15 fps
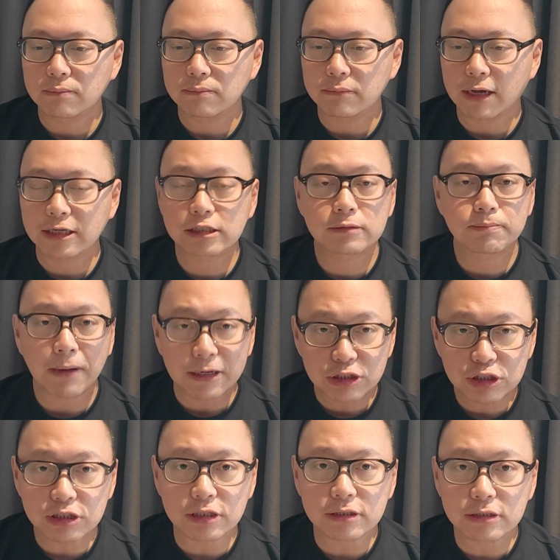
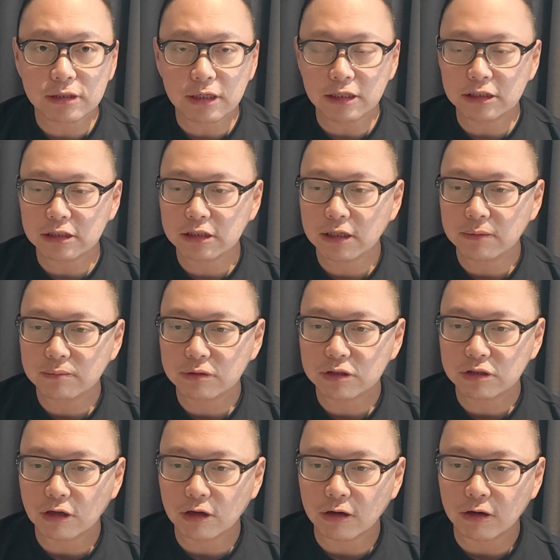expansion in terms
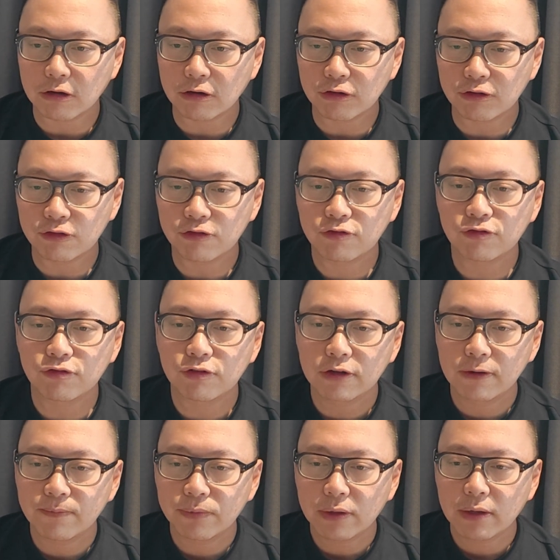of
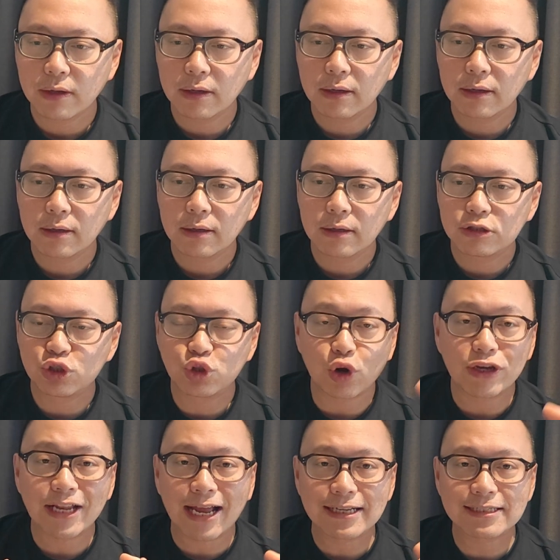
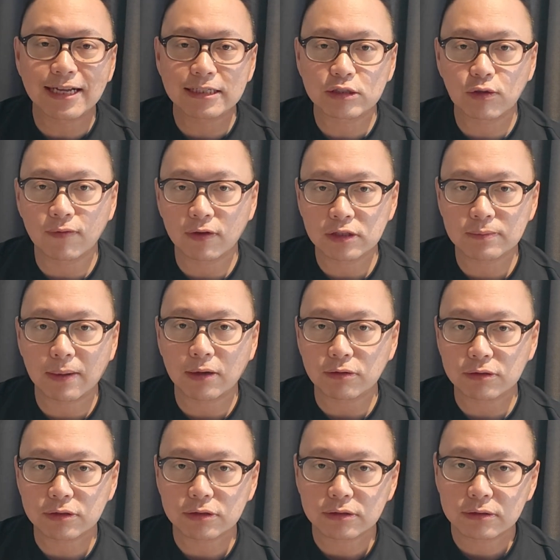joint assets with your
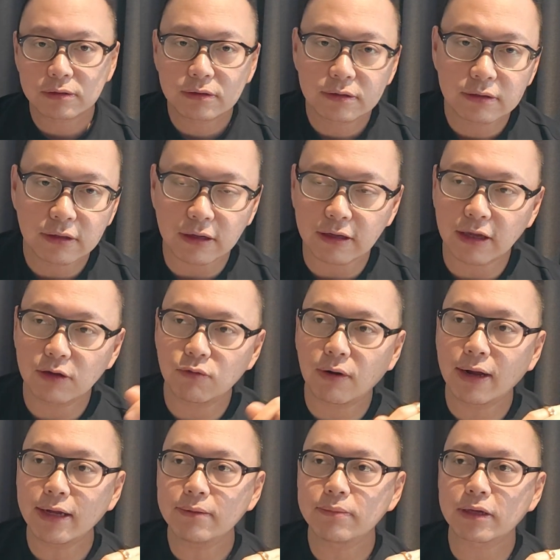spouse. Okay,
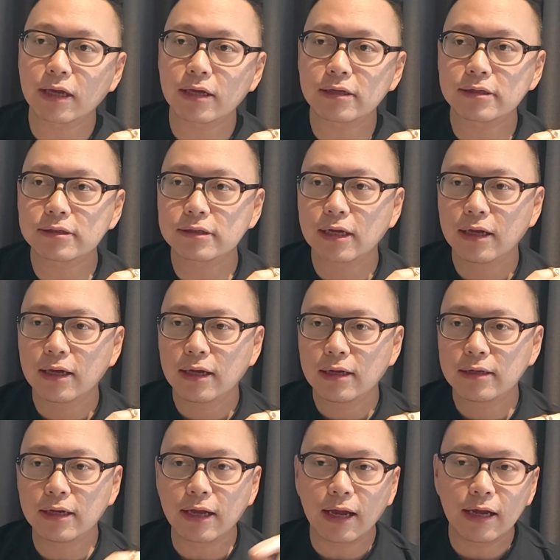why? Because
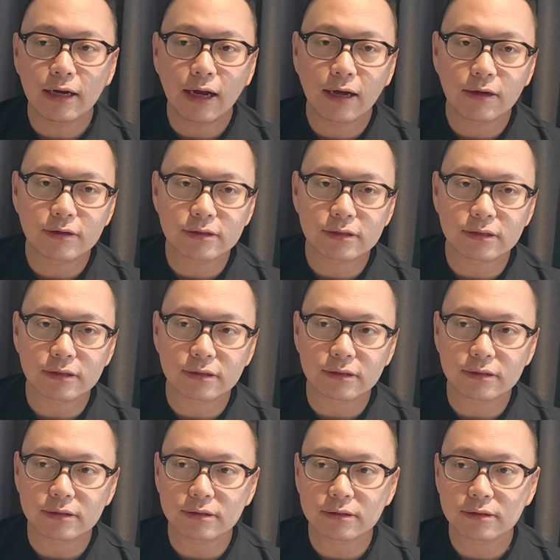the 8th house
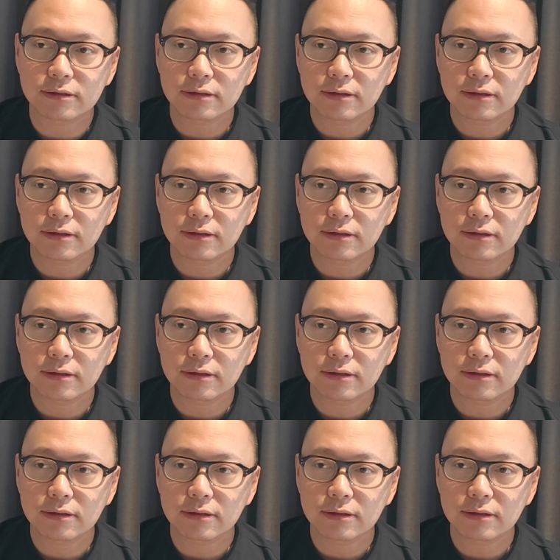is